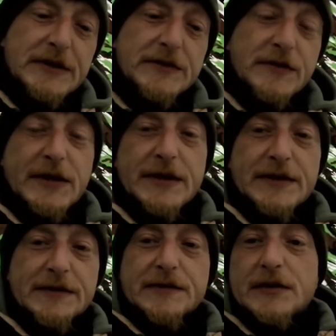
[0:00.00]
so
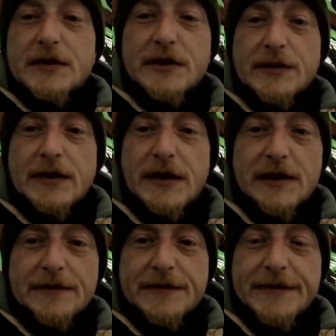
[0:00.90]
then I don't
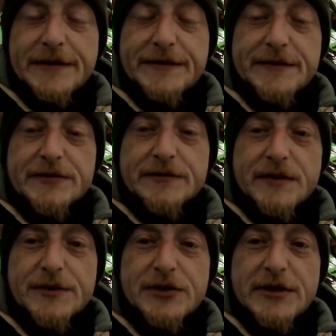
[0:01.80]
have any just
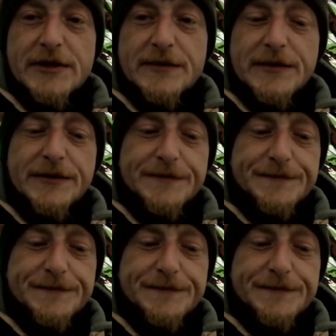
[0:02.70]
rubbish laying about.